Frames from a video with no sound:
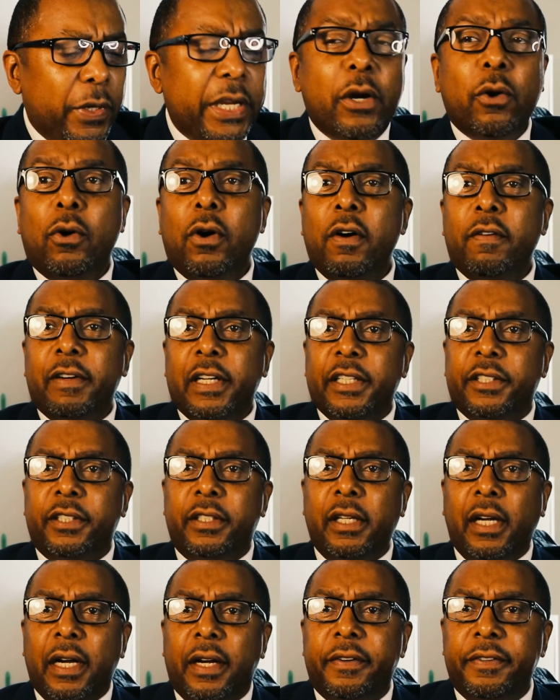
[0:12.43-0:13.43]
go over this
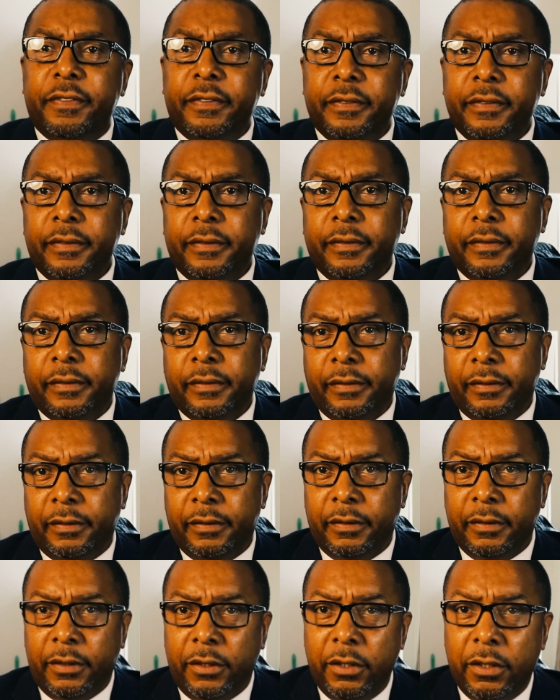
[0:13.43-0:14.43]
stuff,
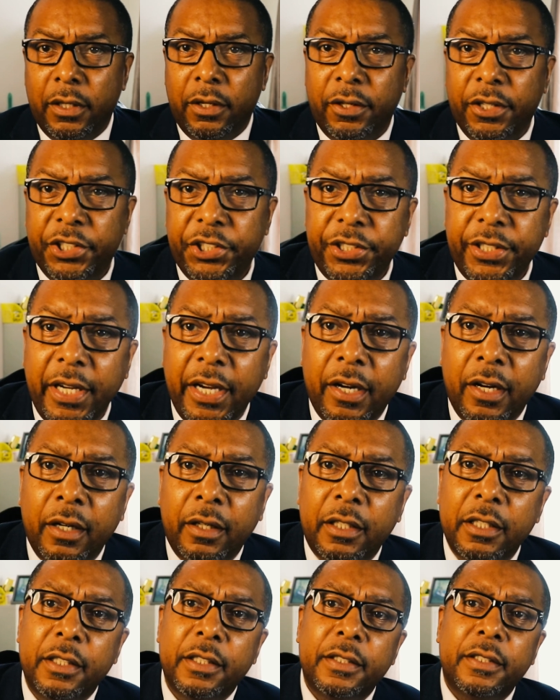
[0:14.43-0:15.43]
to share it
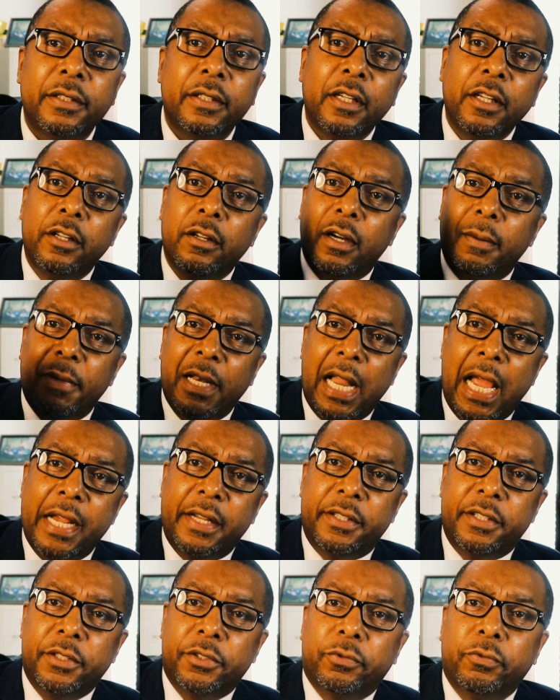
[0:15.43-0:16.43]
because, I'm a
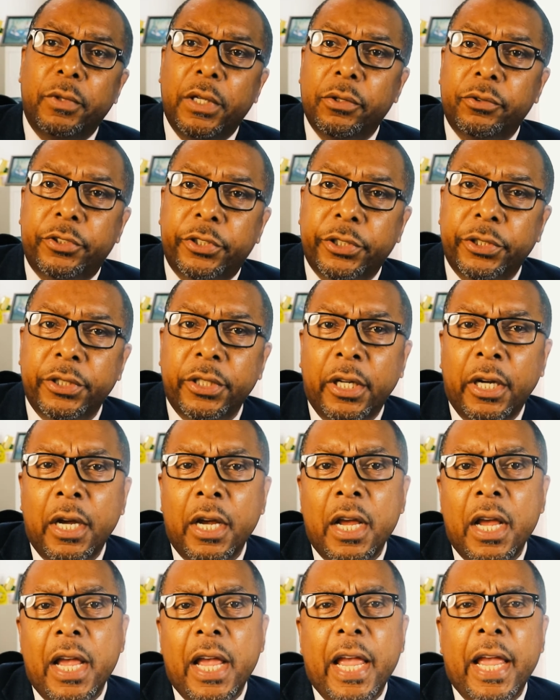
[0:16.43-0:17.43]
licensed realtor,
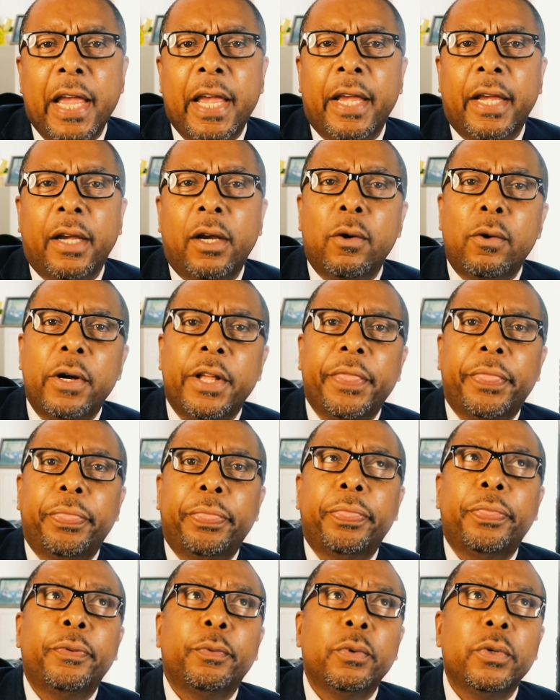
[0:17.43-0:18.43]
and going
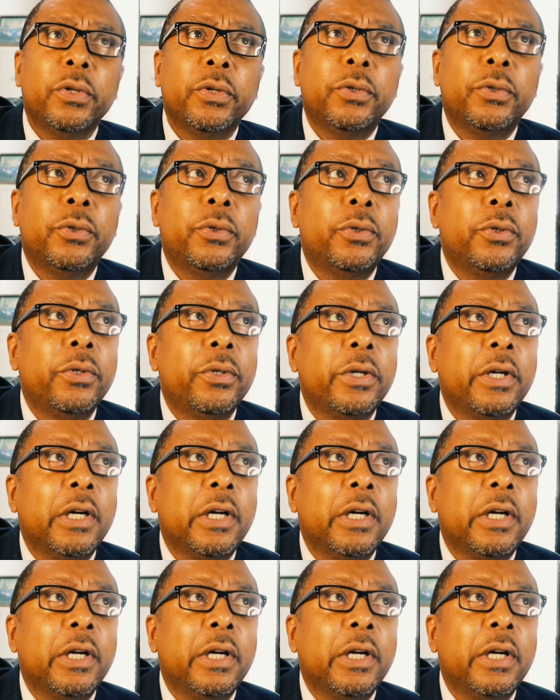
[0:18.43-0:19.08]
through